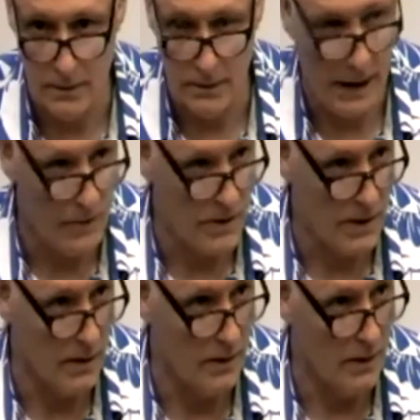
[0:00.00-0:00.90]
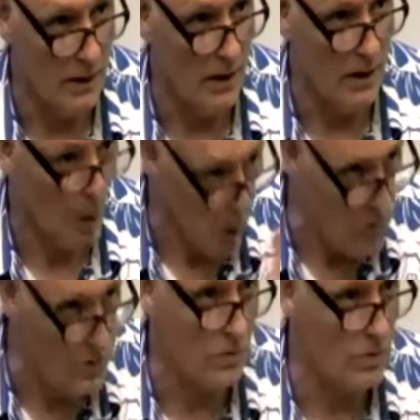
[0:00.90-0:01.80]
Kautsky
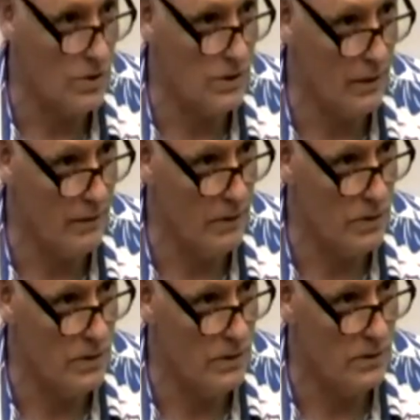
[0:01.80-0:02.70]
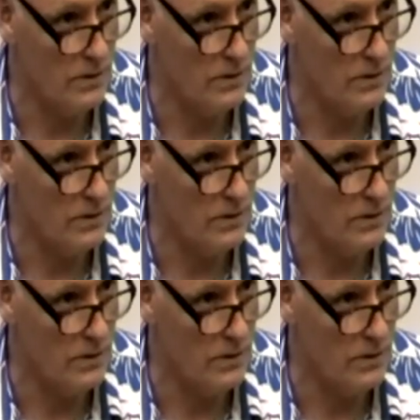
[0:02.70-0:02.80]
opposed the Russian Revolution.